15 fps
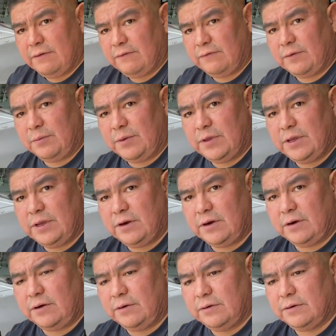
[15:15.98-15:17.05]
from
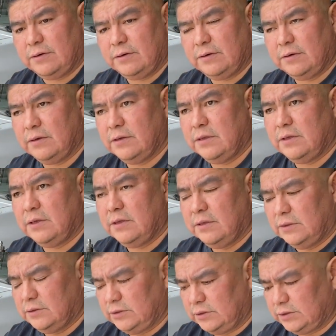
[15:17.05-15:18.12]
here
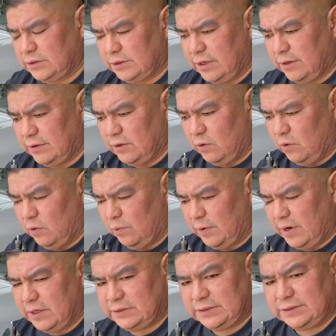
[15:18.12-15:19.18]
to start the whole
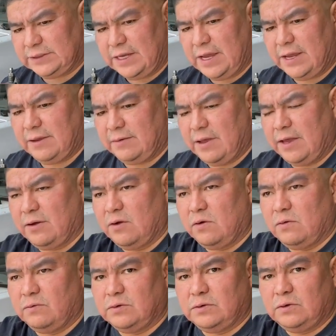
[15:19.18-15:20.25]
process. I
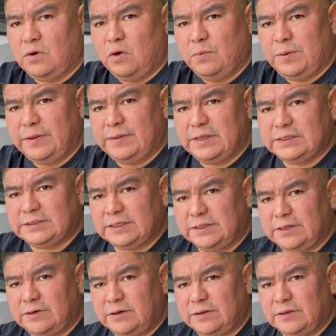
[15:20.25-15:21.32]
opened this a
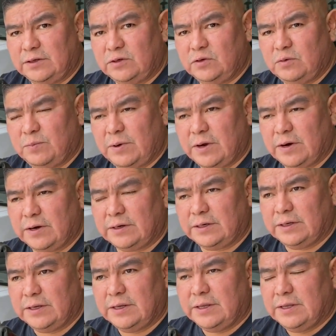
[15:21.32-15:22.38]
little on the new part,
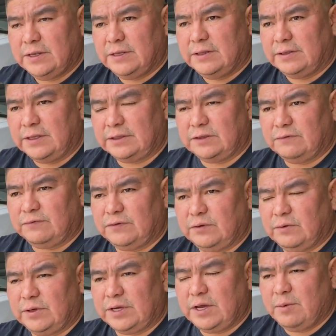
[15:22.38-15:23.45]
let the
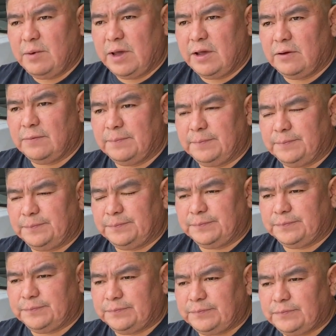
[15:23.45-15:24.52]
fluid come out,
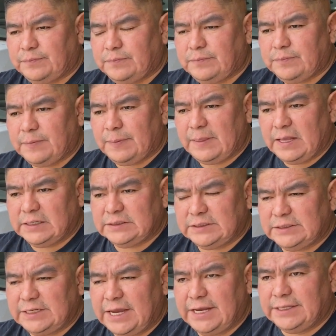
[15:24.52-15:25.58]

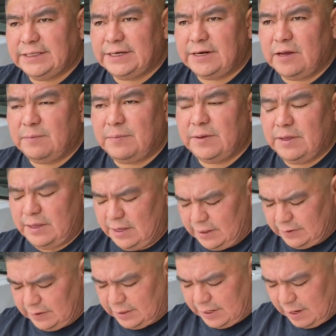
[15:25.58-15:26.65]
tightened it up,
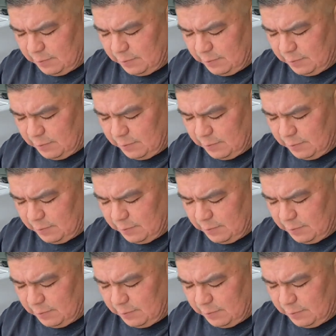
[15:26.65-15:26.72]
and then I